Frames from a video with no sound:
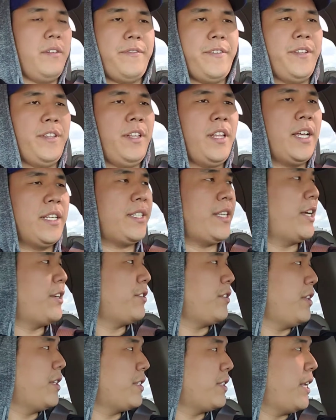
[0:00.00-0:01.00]
for the Los
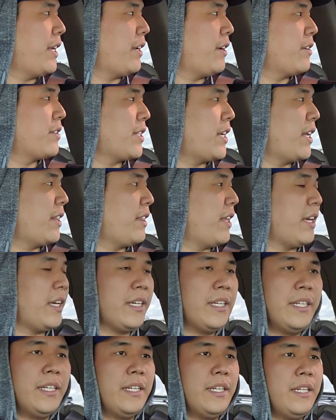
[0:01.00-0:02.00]
Angeles Lakers, and I think,
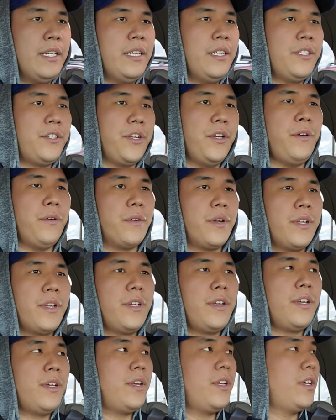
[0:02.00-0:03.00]
dude,
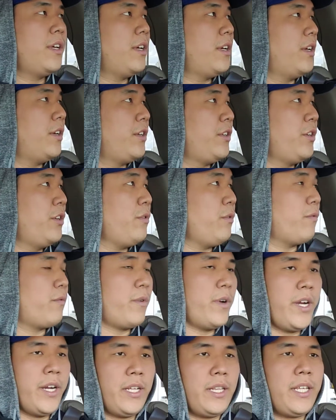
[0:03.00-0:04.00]
you
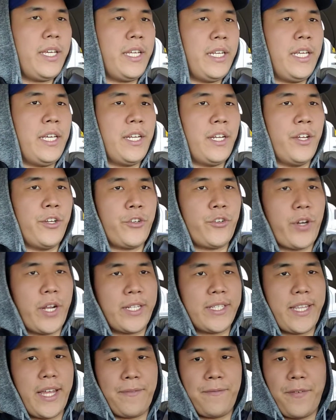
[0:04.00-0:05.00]
really need to
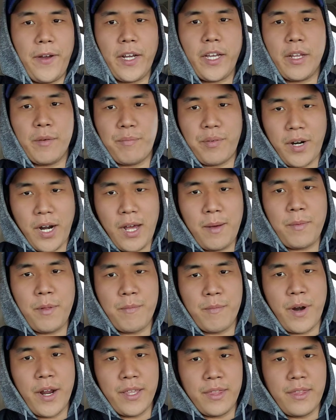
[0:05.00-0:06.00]
address that fucking
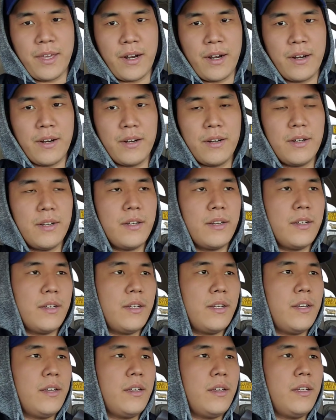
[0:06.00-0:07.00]
problem right there
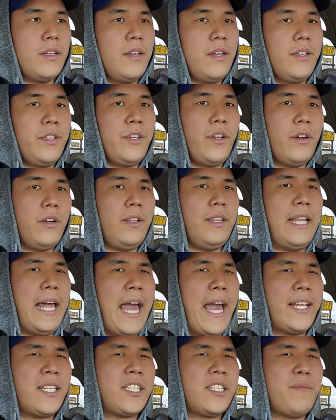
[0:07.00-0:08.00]
your
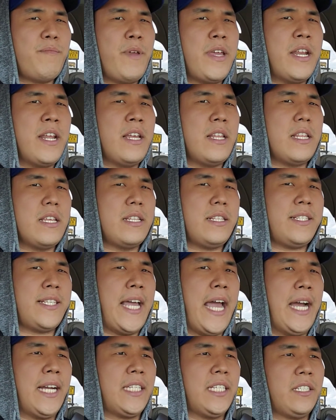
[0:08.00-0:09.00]
last minute
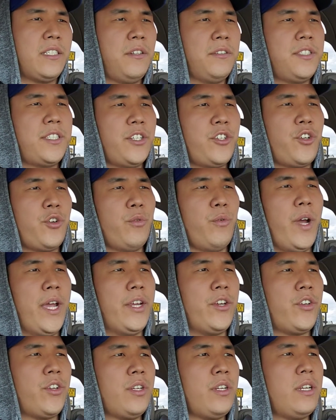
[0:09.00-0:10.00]
tactical
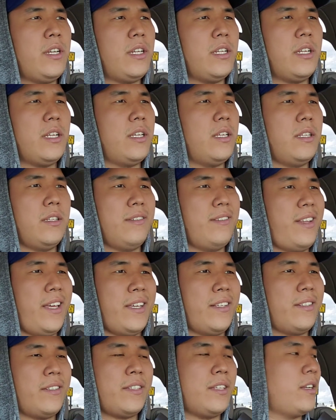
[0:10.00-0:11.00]
situation, uh,
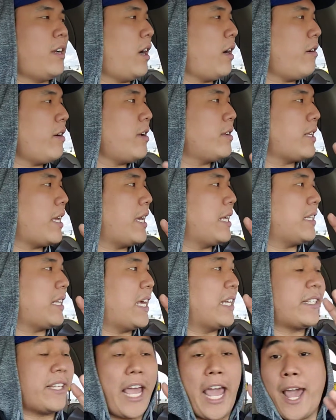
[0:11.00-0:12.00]
like scenarios, it,
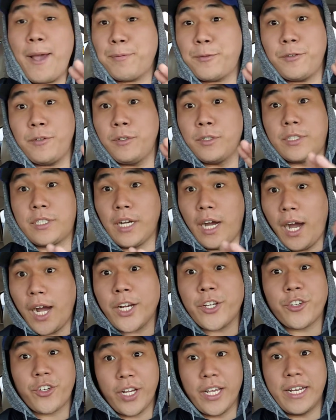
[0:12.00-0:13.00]
it's absolute
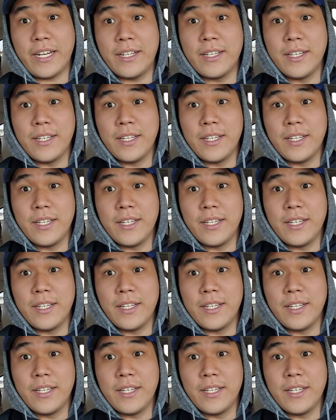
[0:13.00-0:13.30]
dog shit.